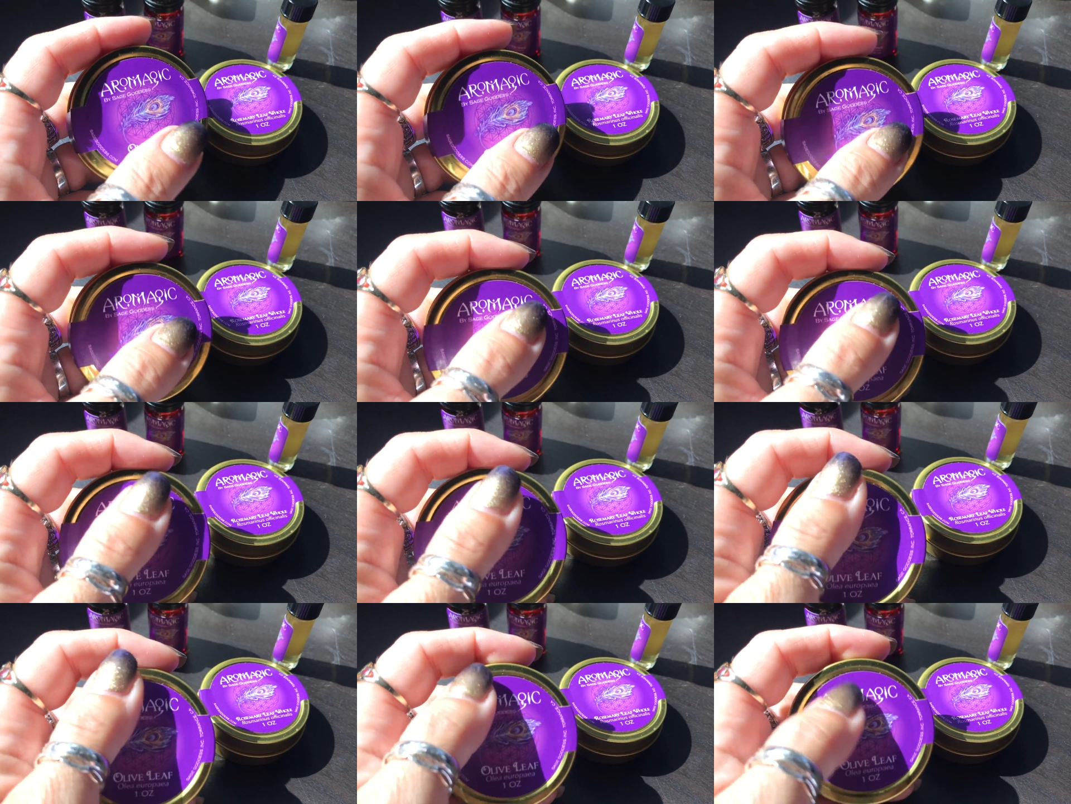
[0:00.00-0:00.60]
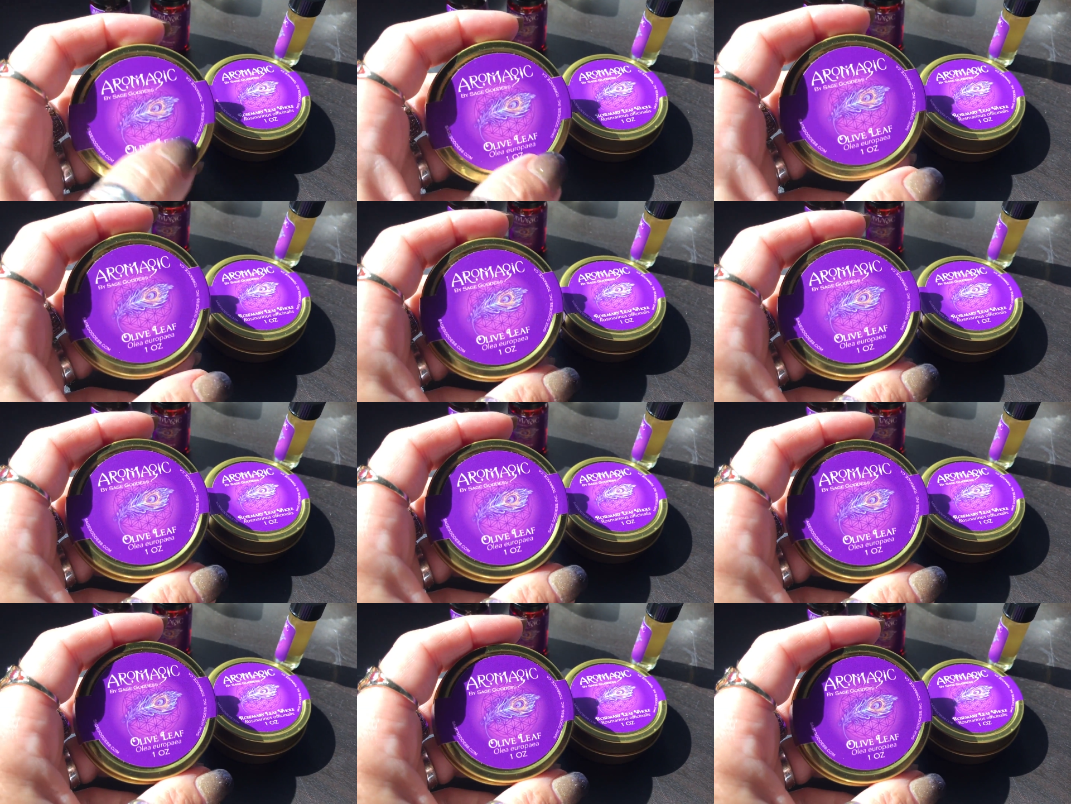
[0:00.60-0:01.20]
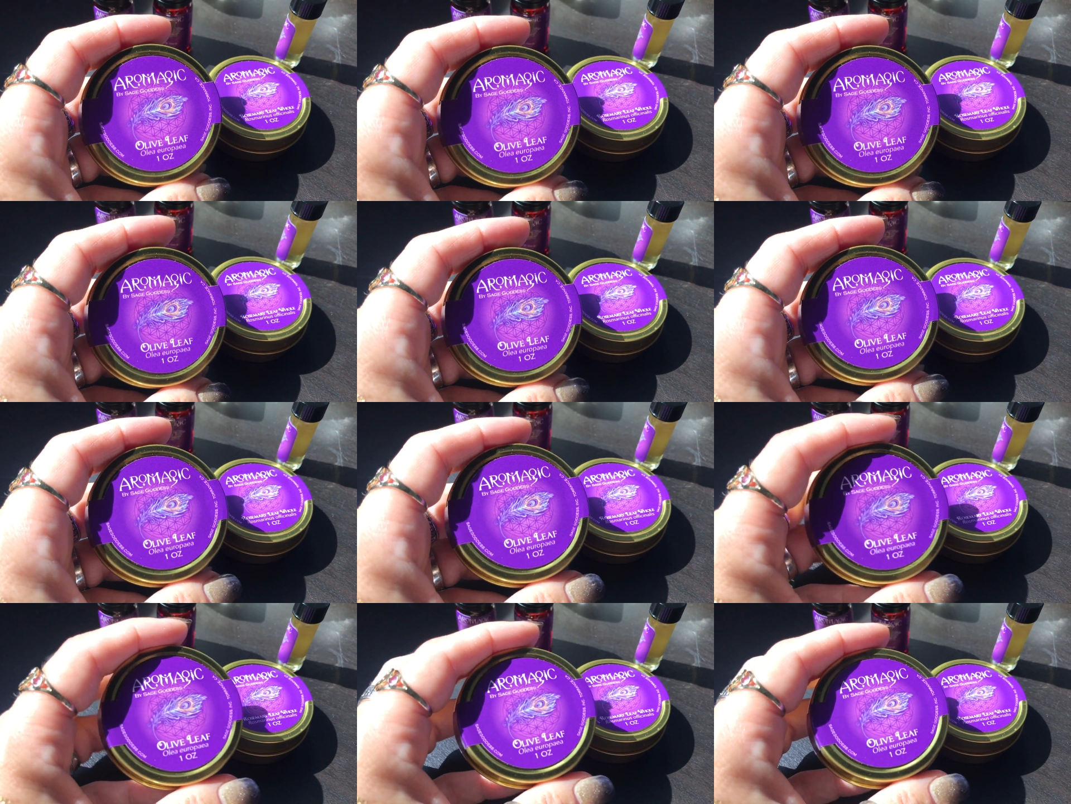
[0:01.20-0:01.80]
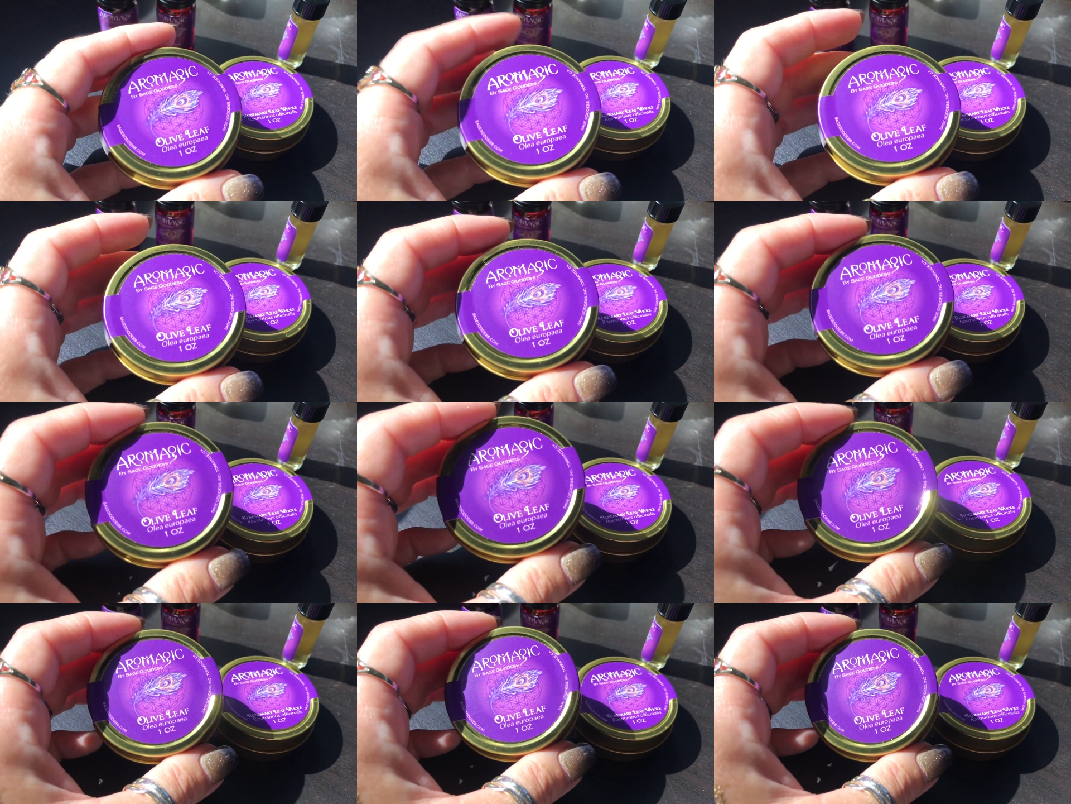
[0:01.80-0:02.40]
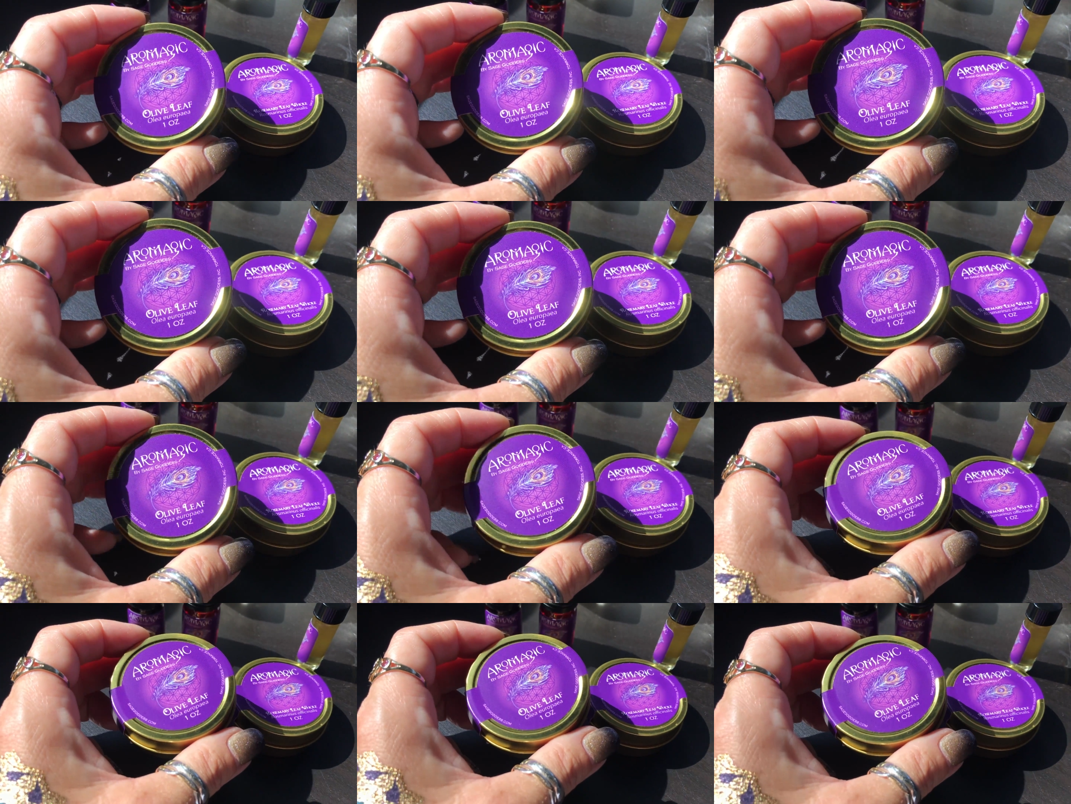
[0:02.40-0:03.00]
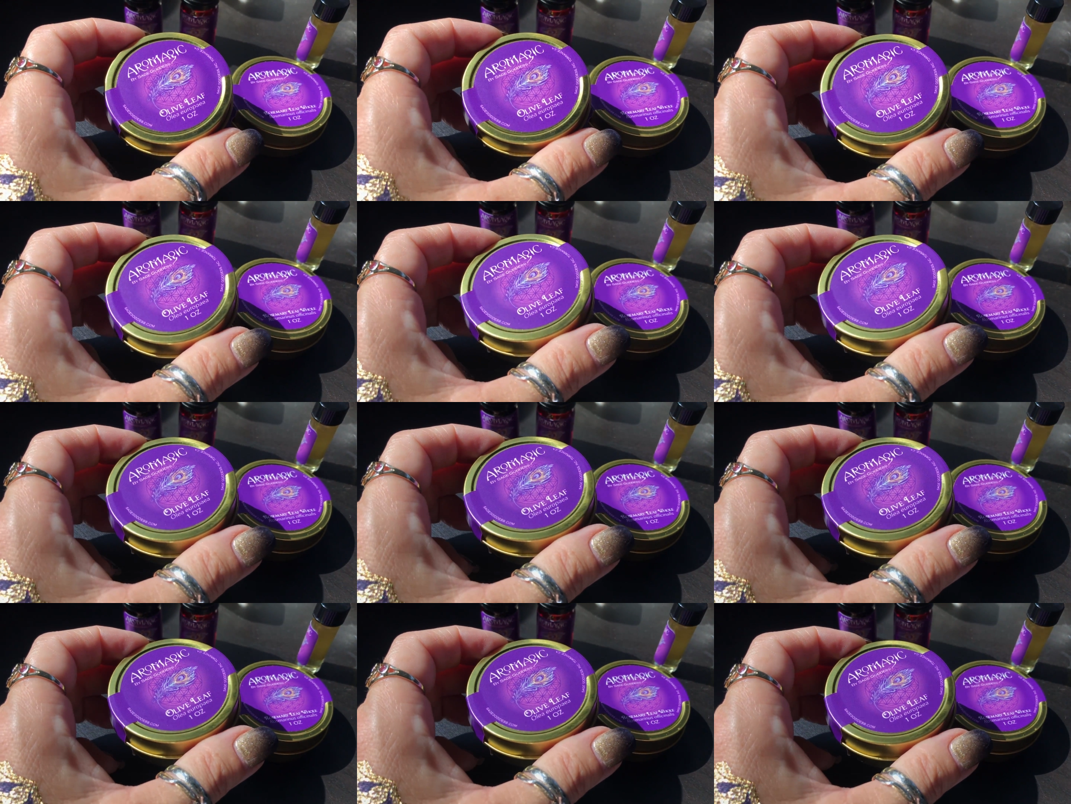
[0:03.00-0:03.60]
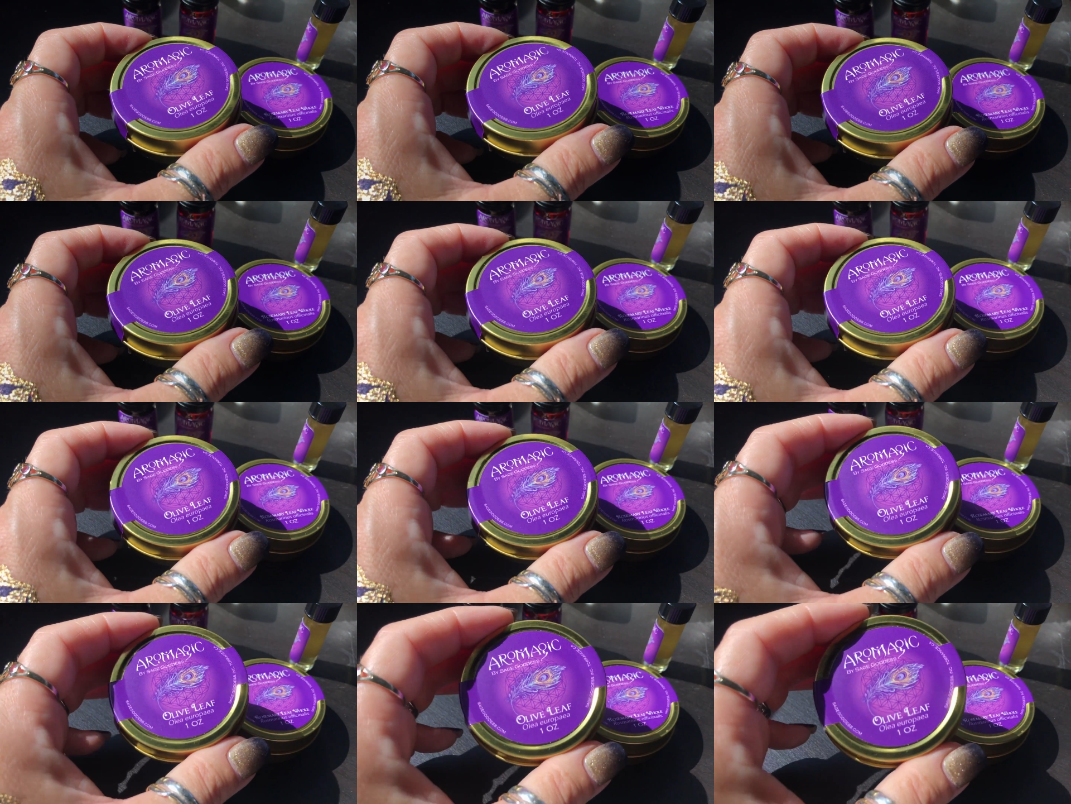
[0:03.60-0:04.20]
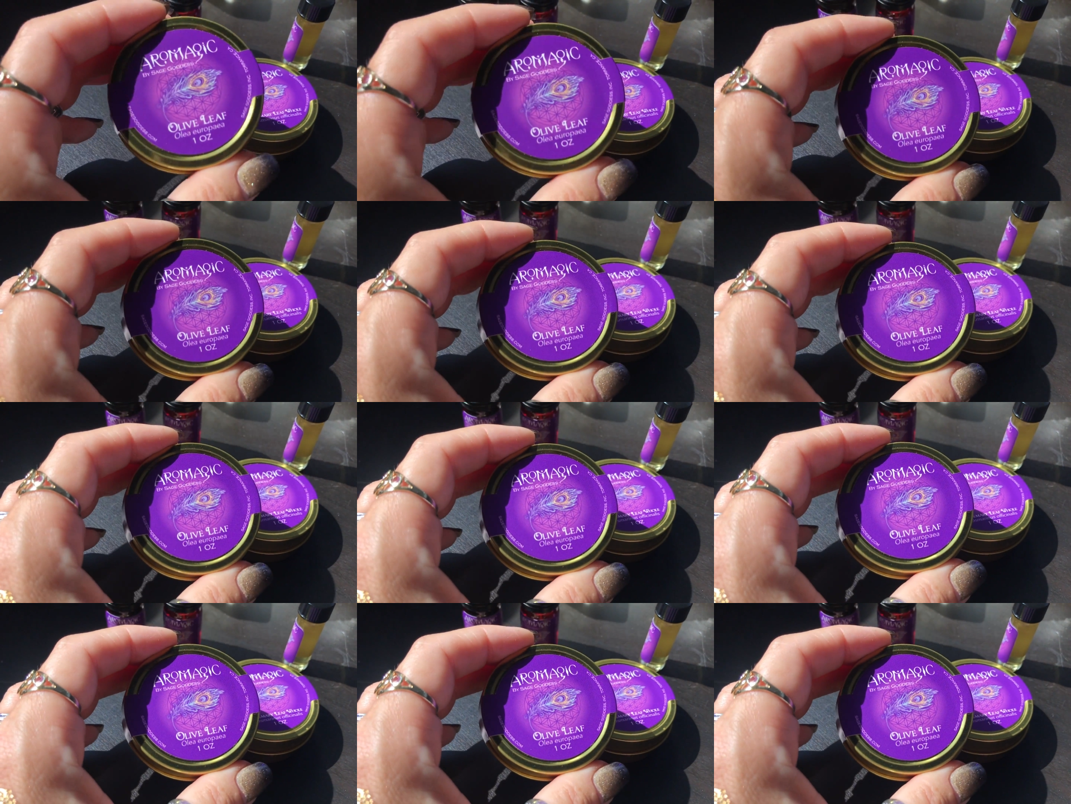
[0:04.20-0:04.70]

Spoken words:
Nobody's mouth can be seen.